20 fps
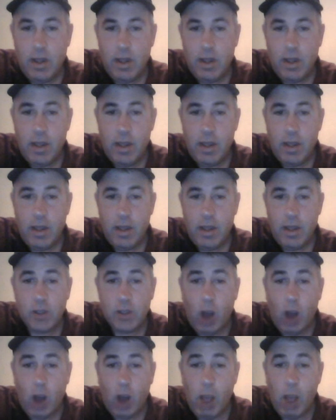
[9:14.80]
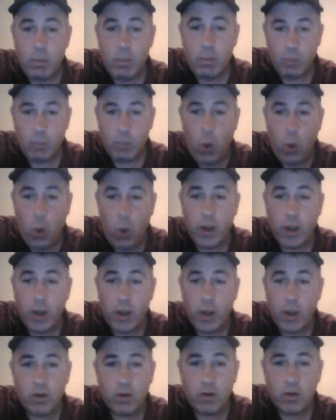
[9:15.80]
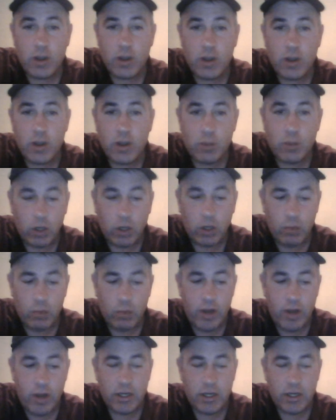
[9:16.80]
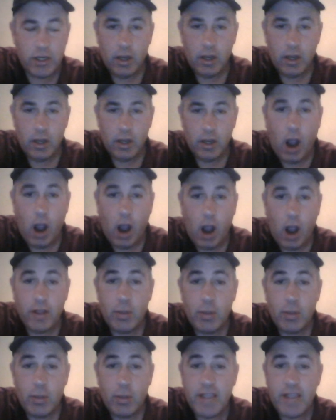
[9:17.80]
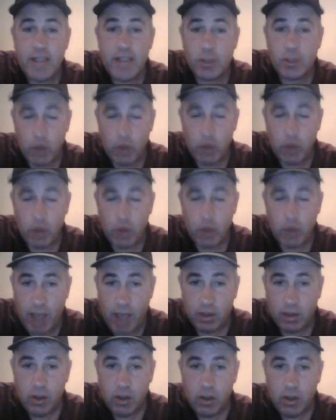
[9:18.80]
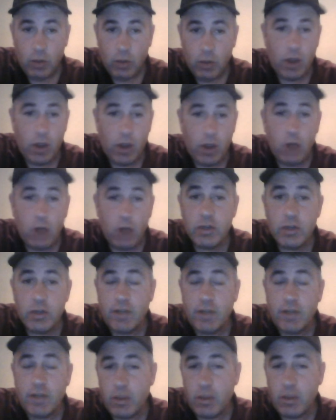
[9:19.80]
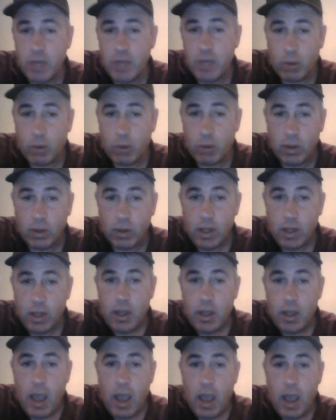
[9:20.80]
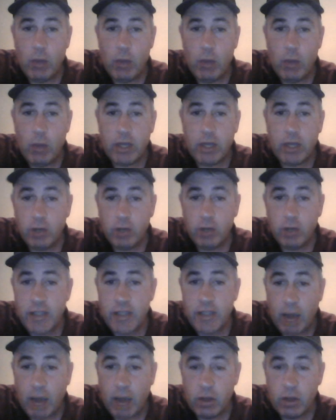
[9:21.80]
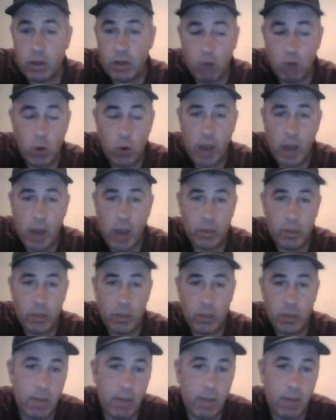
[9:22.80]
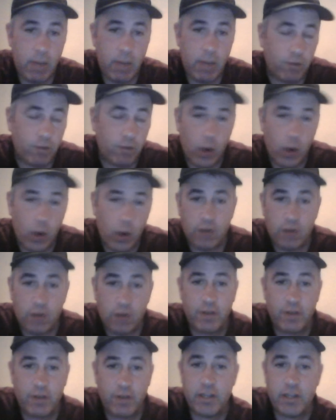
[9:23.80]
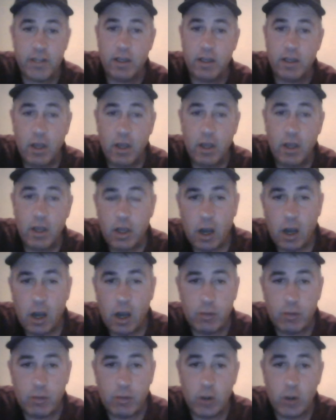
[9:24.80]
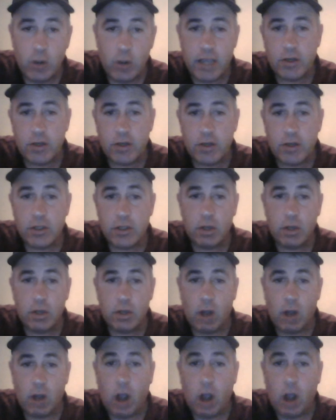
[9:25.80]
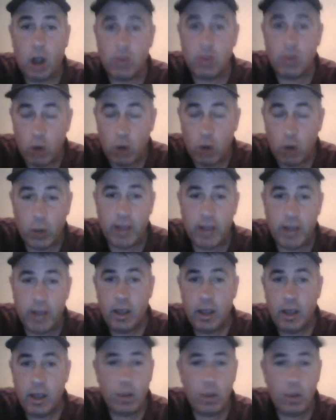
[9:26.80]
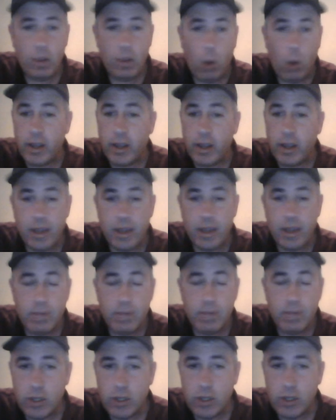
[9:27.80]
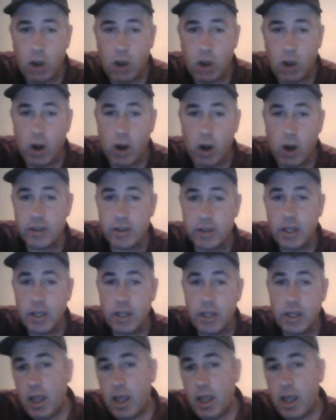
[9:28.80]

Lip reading: Yeah, so I'm walking across the Brooklyn Bridge on the pedestrian path with hundreds of other people. And we could look down in the roadway and we see about 40 or 50 protesters on the roadway. And they're walking in between cars.